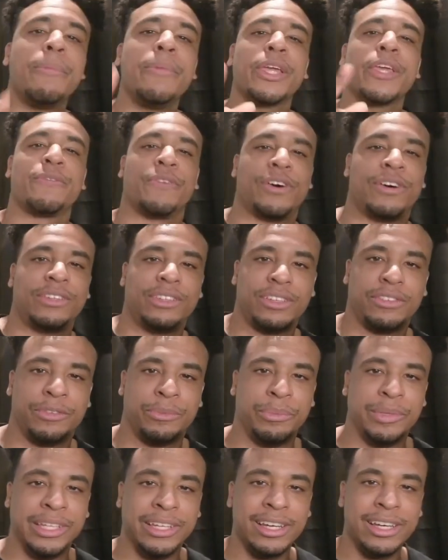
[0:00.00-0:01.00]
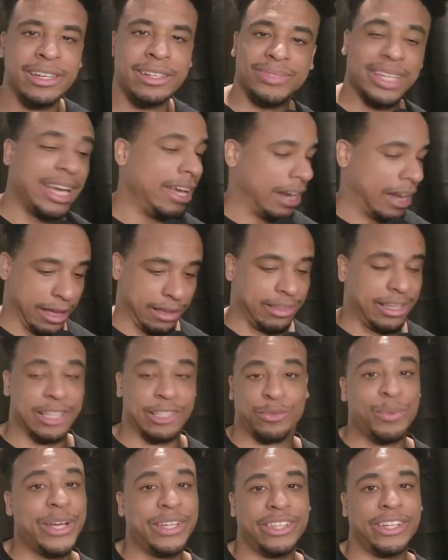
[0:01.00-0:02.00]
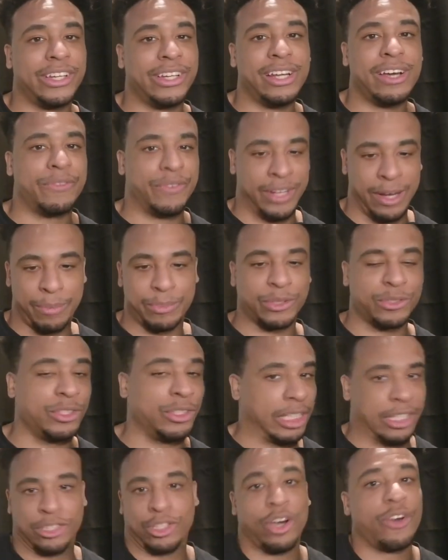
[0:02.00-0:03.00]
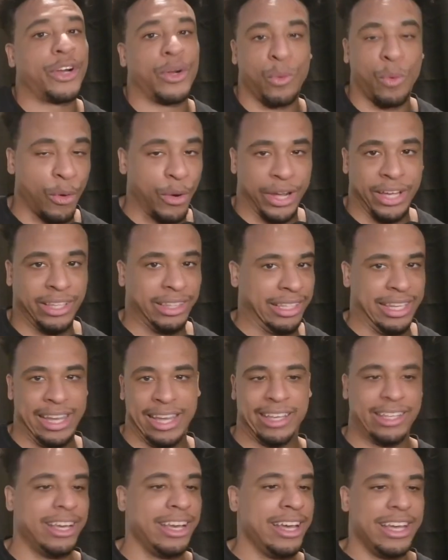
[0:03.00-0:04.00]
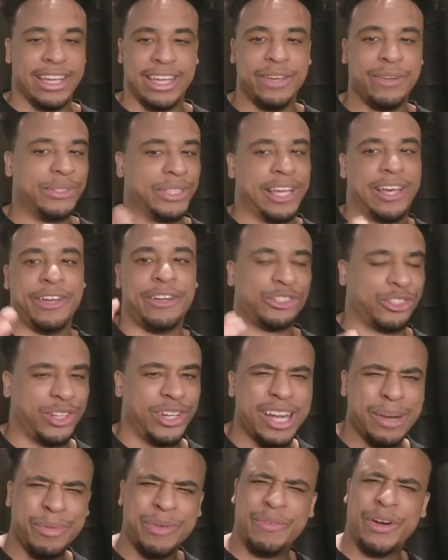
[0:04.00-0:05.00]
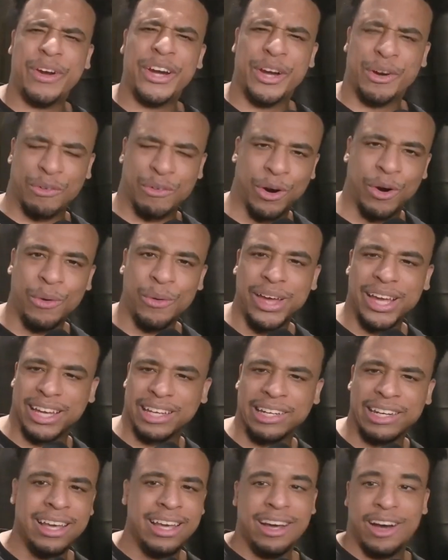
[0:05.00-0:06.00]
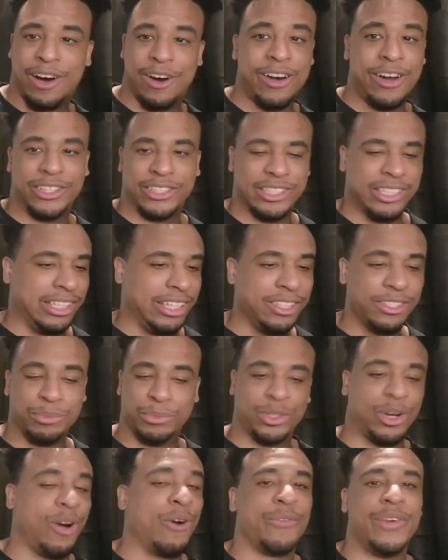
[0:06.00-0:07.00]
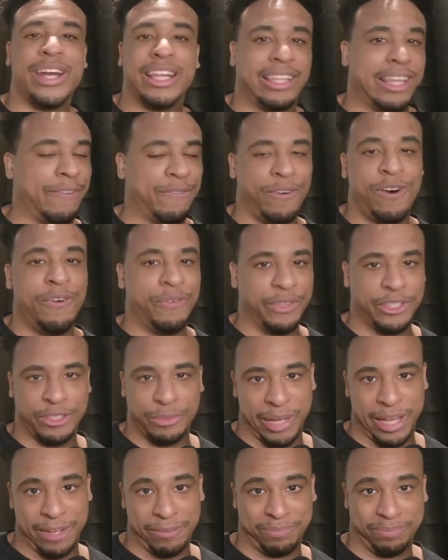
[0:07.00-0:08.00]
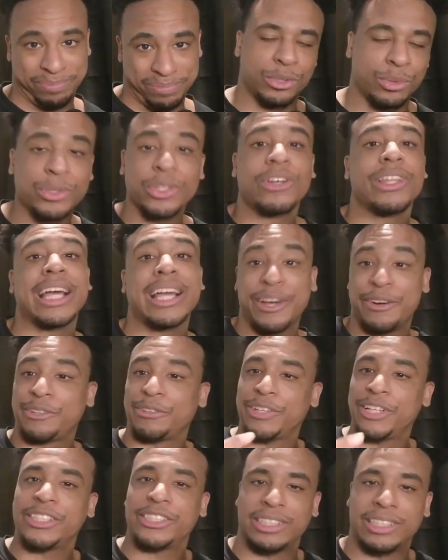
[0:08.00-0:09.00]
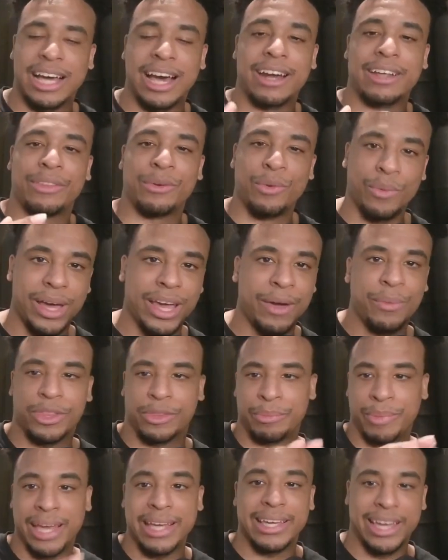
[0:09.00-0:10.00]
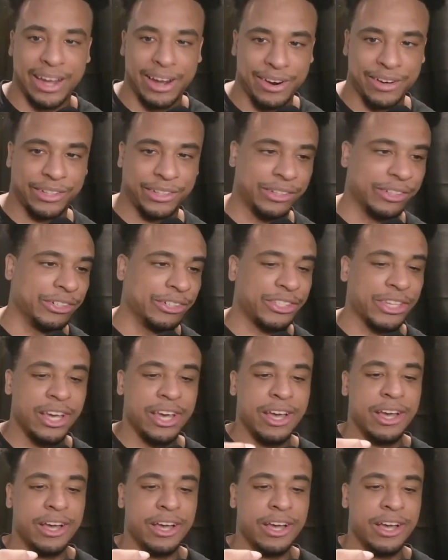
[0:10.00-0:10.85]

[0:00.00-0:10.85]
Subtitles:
gonna make you fall in love with me. And it's weirdly enough in episode 2, like it's already working. Like he was out here trying to be very heroic. And honestly, Izumo's already like falling for this man. So with all that characterization out of the way with the main characters,